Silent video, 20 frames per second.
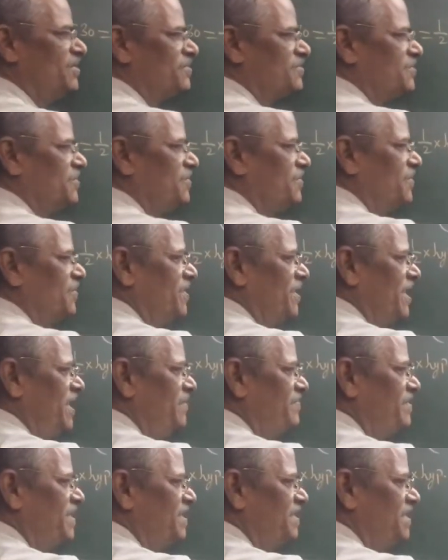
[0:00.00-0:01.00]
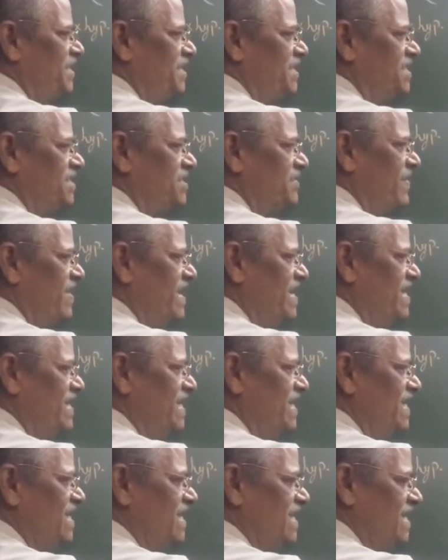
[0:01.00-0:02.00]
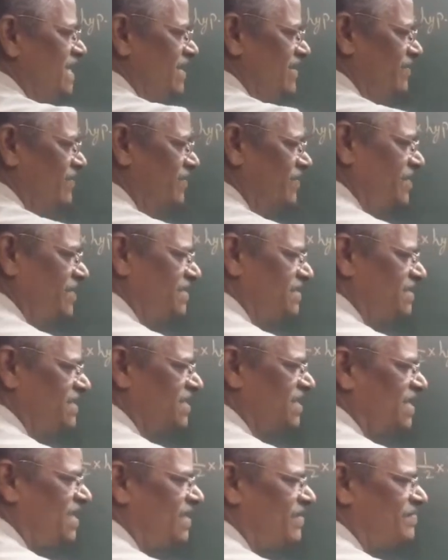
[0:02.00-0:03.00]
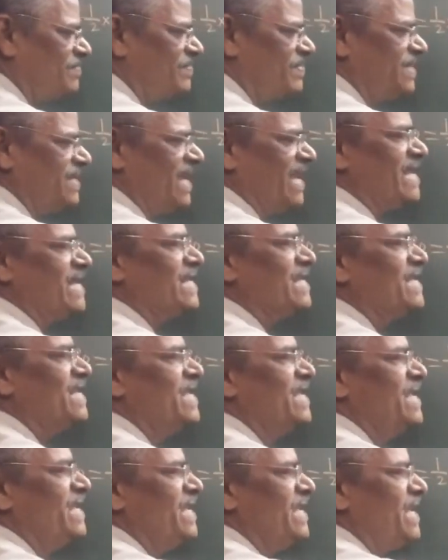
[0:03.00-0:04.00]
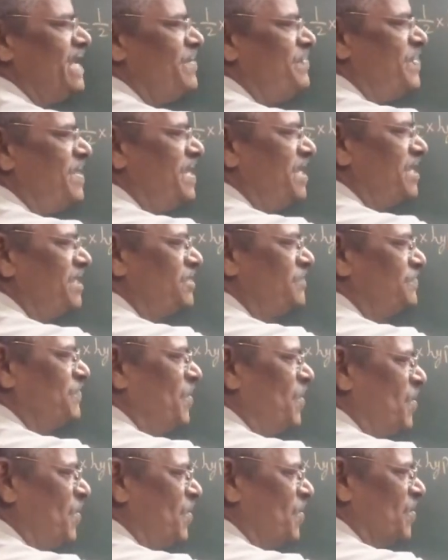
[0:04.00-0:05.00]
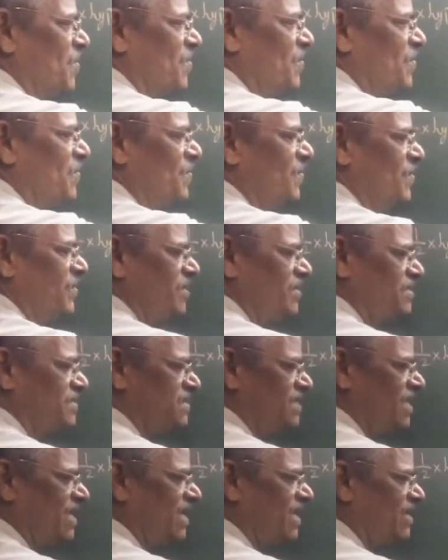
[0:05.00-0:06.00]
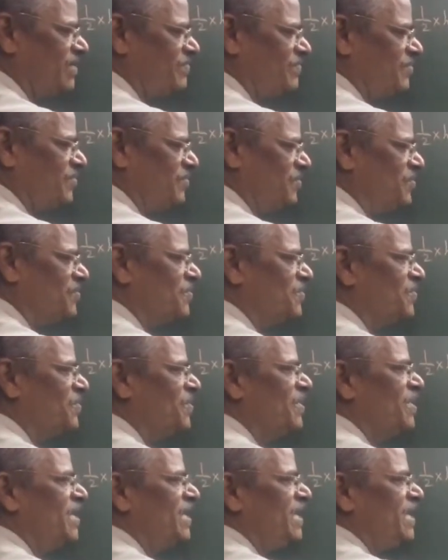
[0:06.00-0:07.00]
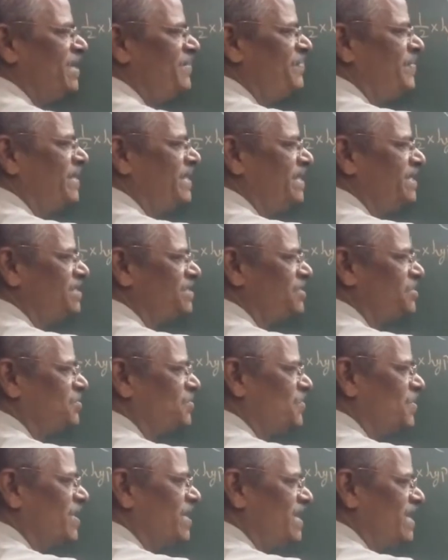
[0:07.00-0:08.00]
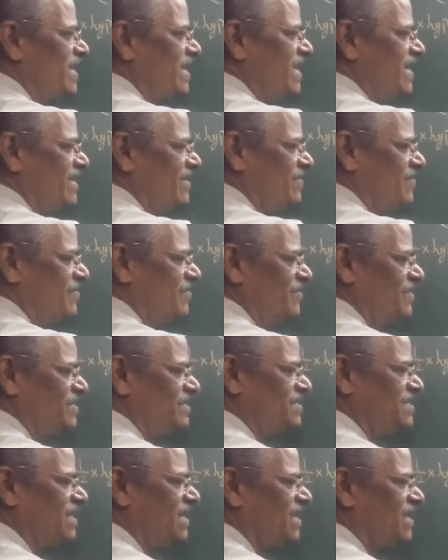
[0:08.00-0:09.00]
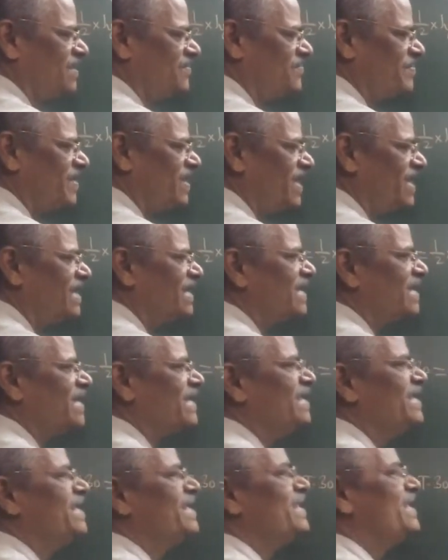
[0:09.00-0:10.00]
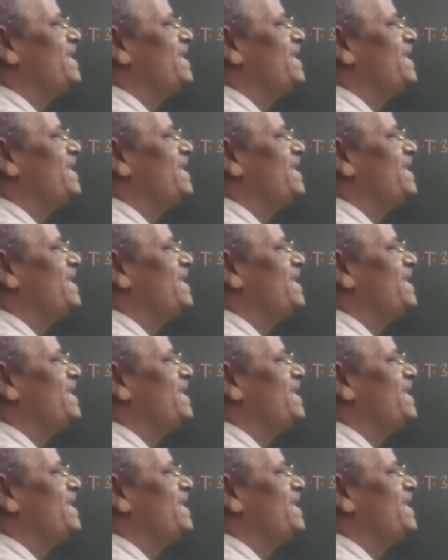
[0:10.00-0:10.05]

So if this is 20, what is the half? 10. If it is 4, what is the half? 2. If it is 200, what is the half? 100.